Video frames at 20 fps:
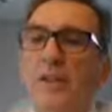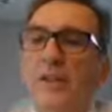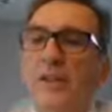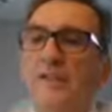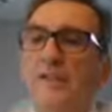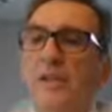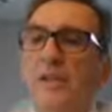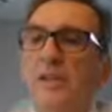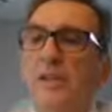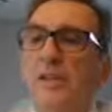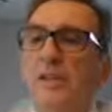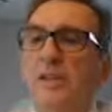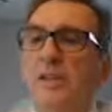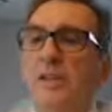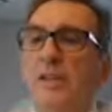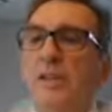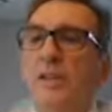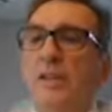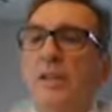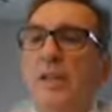levels
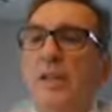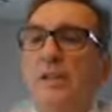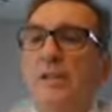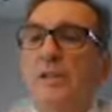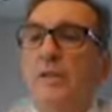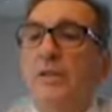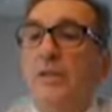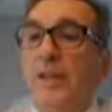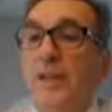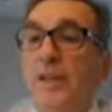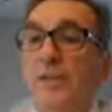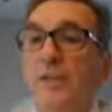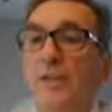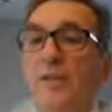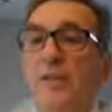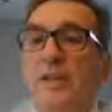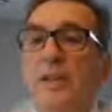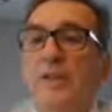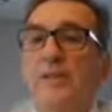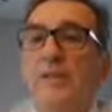to
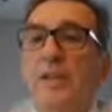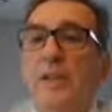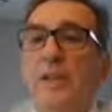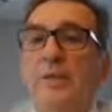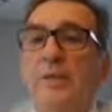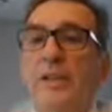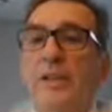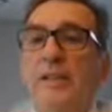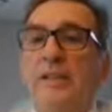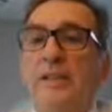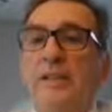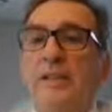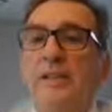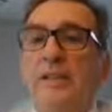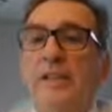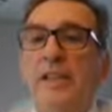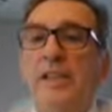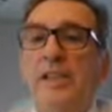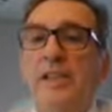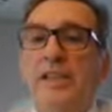follow to evaluate
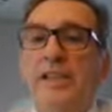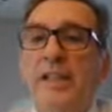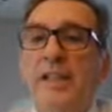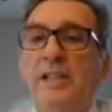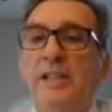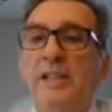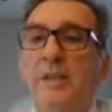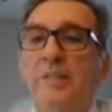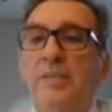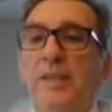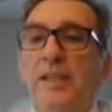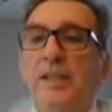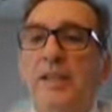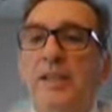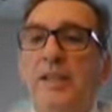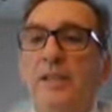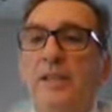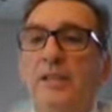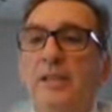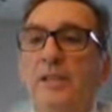on each case
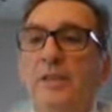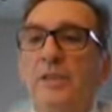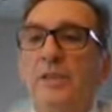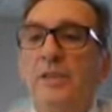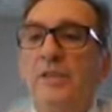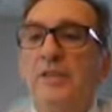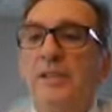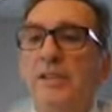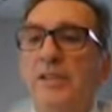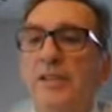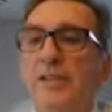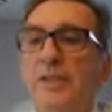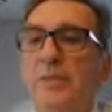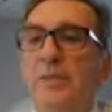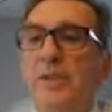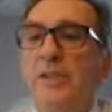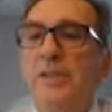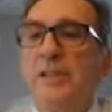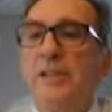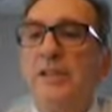depending on the COVID
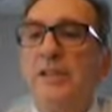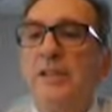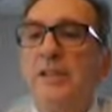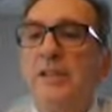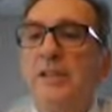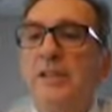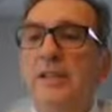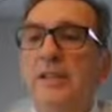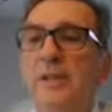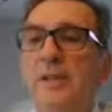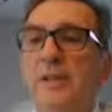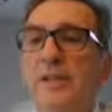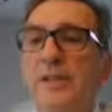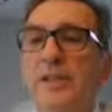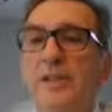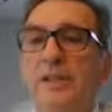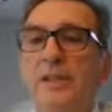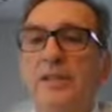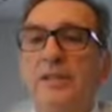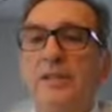situation in the
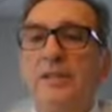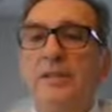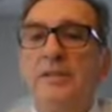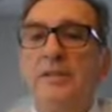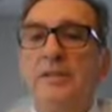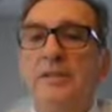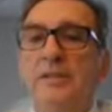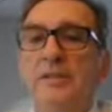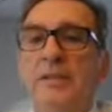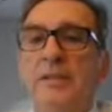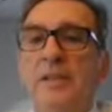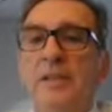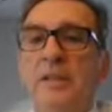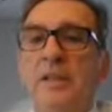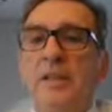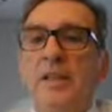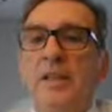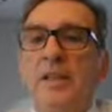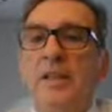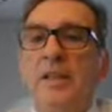region.
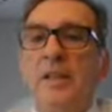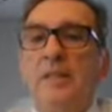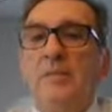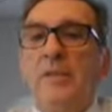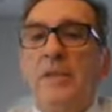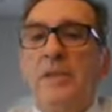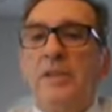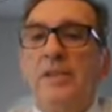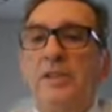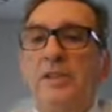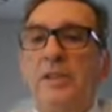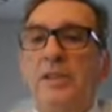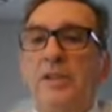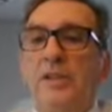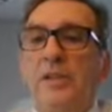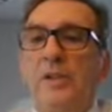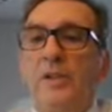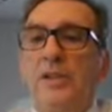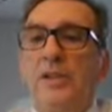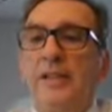Minister
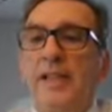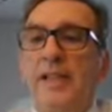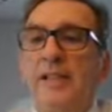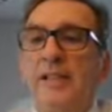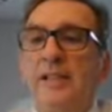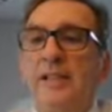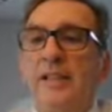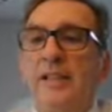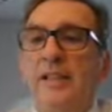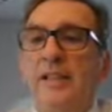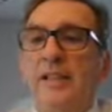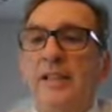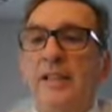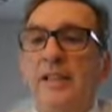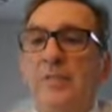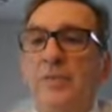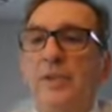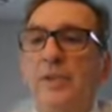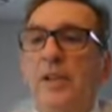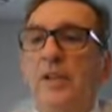Legault says
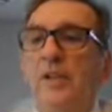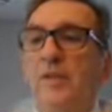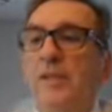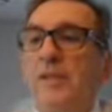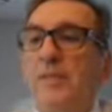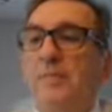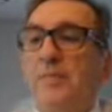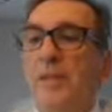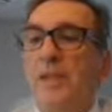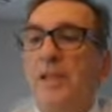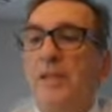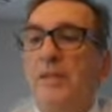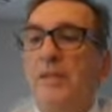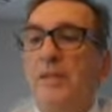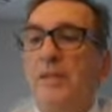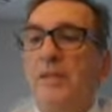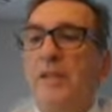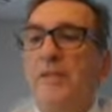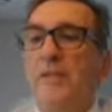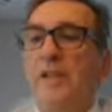that we are
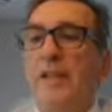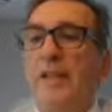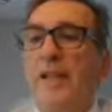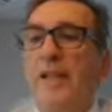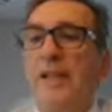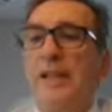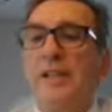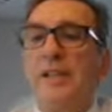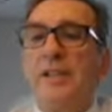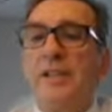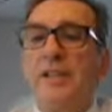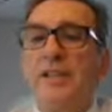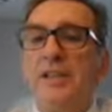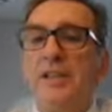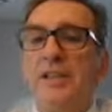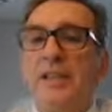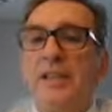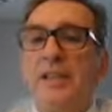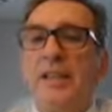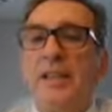responsible of our
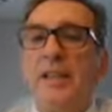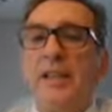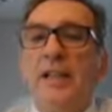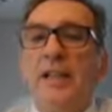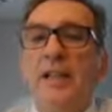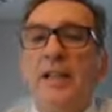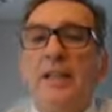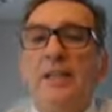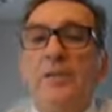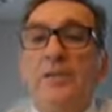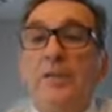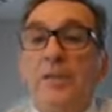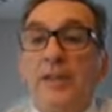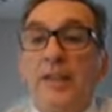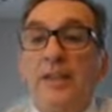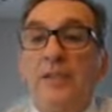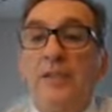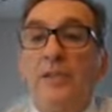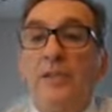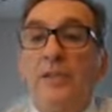actions to
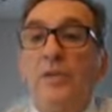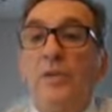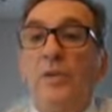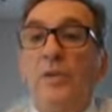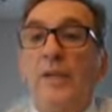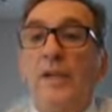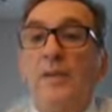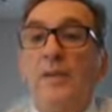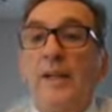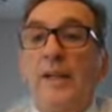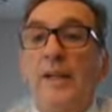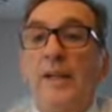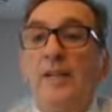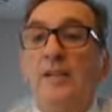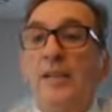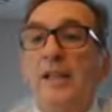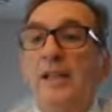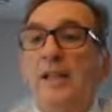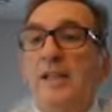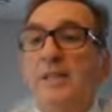not to go
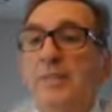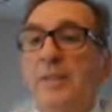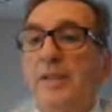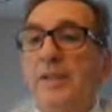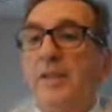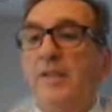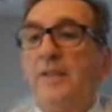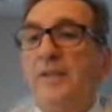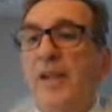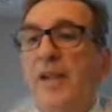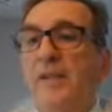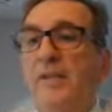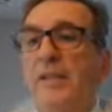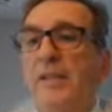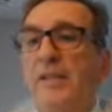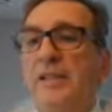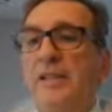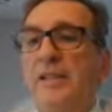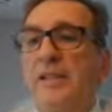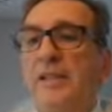around and spread the
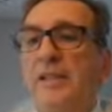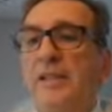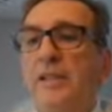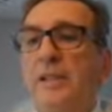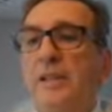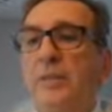virus in the